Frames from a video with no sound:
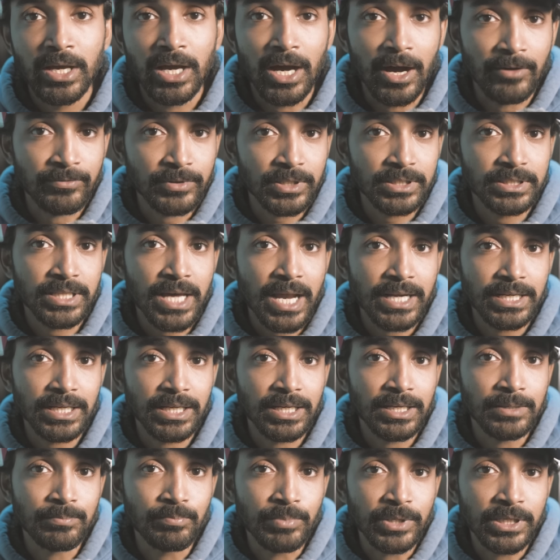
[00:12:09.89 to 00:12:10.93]
After that,
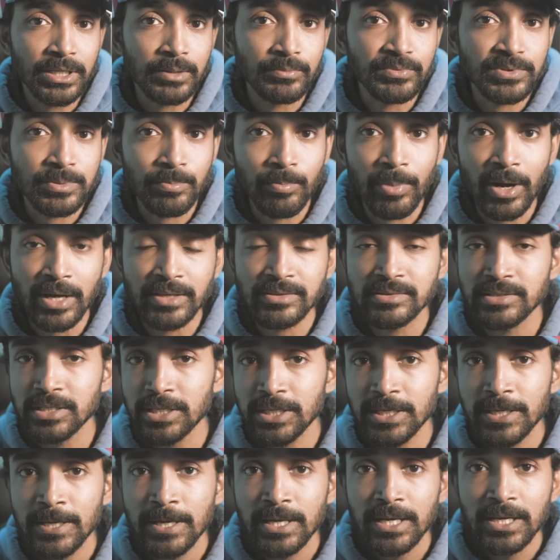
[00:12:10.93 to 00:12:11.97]
it becomes
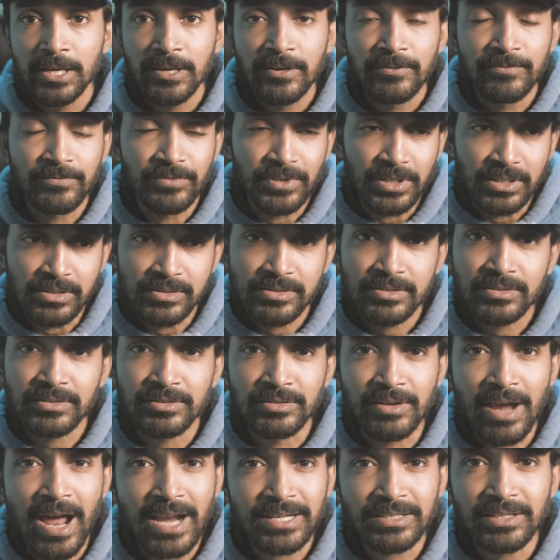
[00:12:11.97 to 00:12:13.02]
buzzy, feels
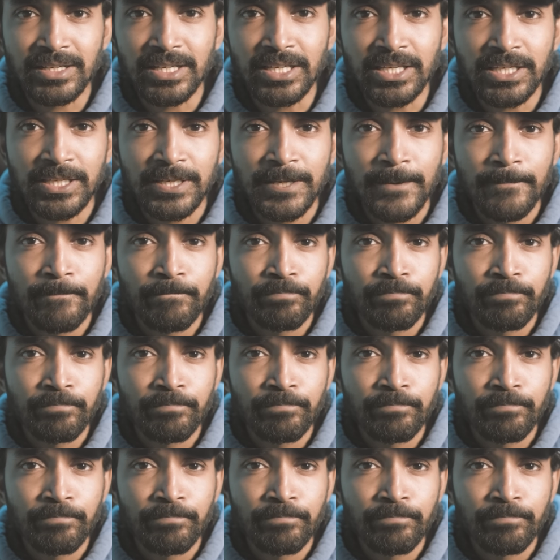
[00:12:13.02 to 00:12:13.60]
rattly,